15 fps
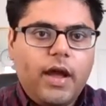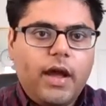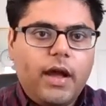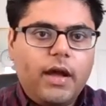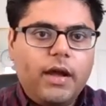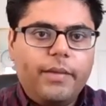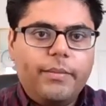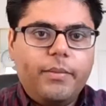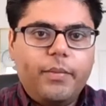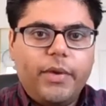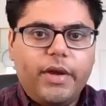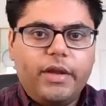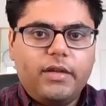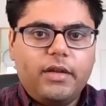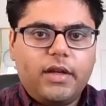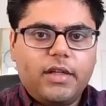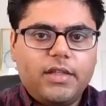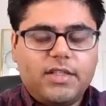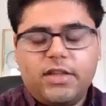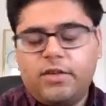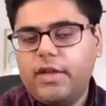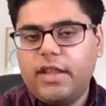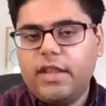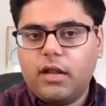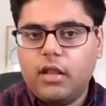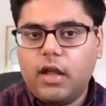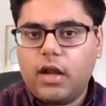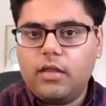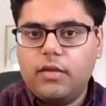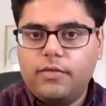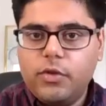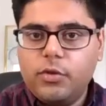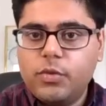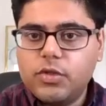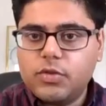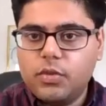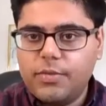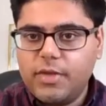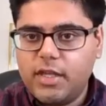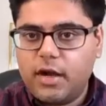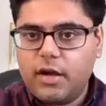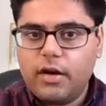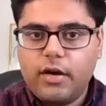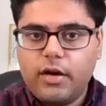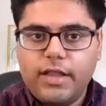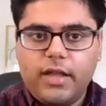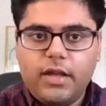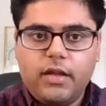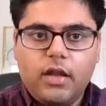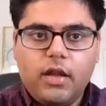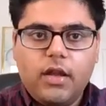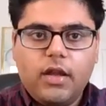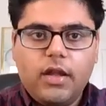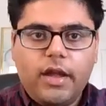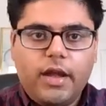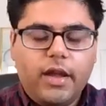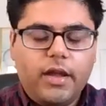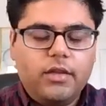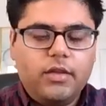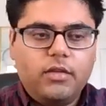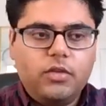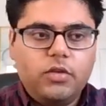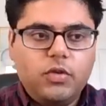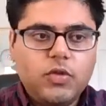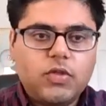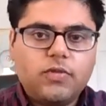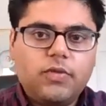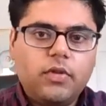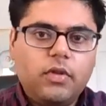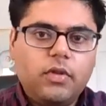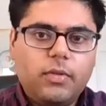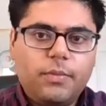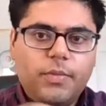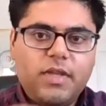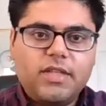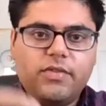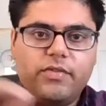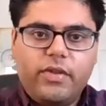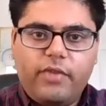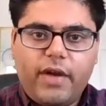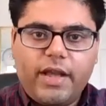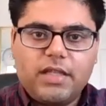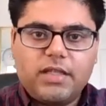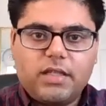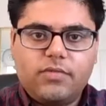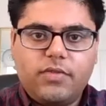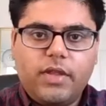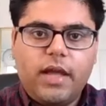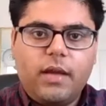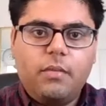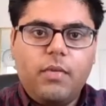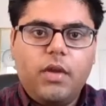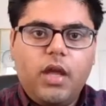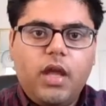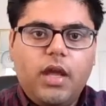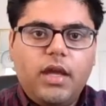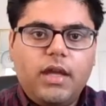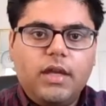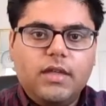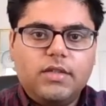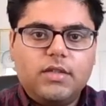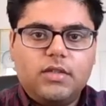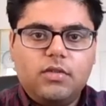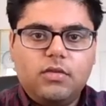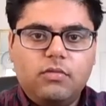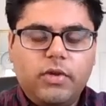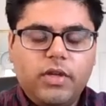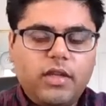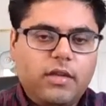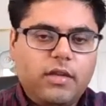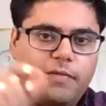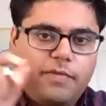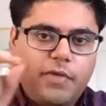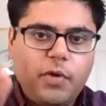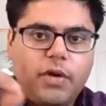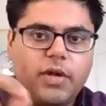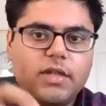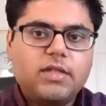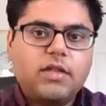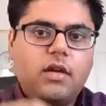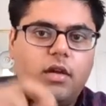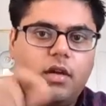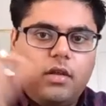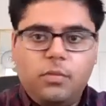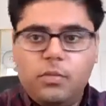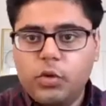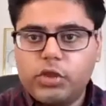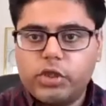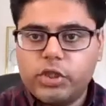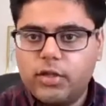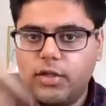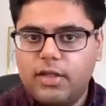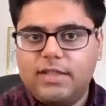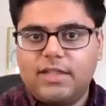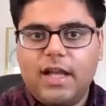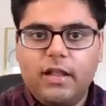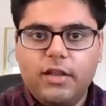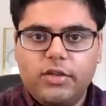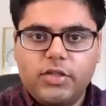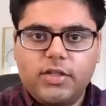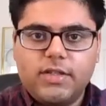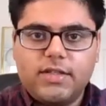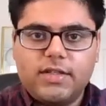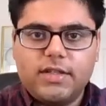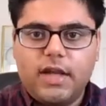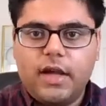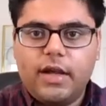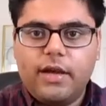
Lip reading: But considering that a lot of the viewers will be younger, I think a useful piece of advice for them is to really focus on emotional intelligence.